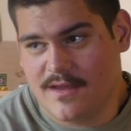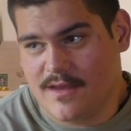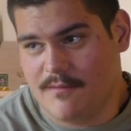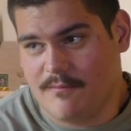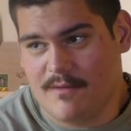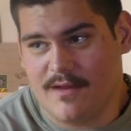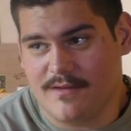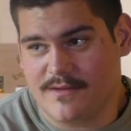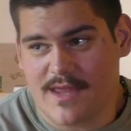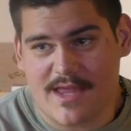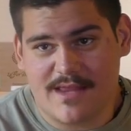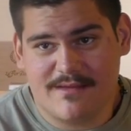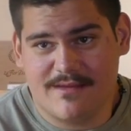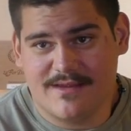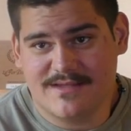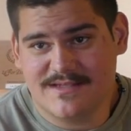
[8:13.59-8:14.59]

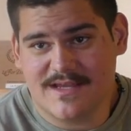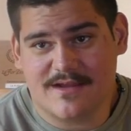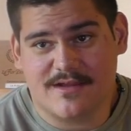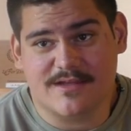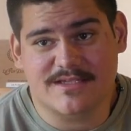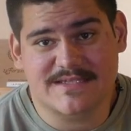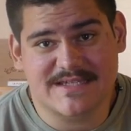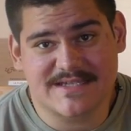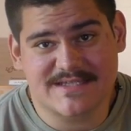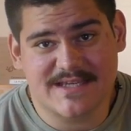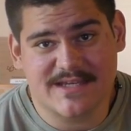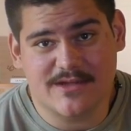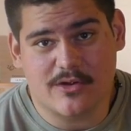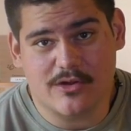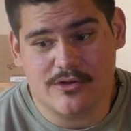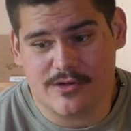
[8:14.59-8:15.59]
It's like a
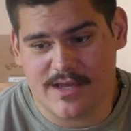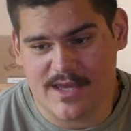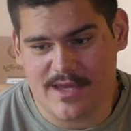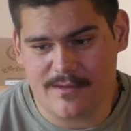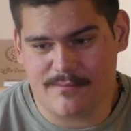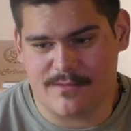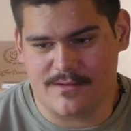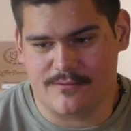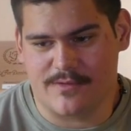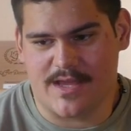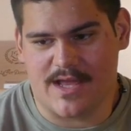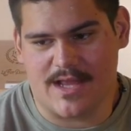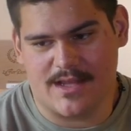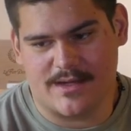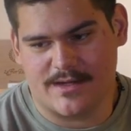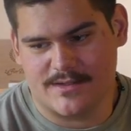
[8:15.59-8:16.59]
$60 game in
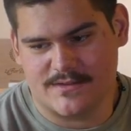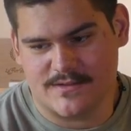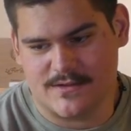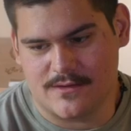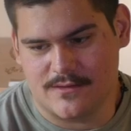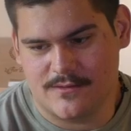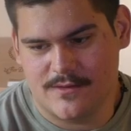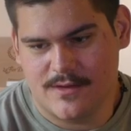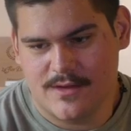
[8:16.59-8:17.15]
reality. So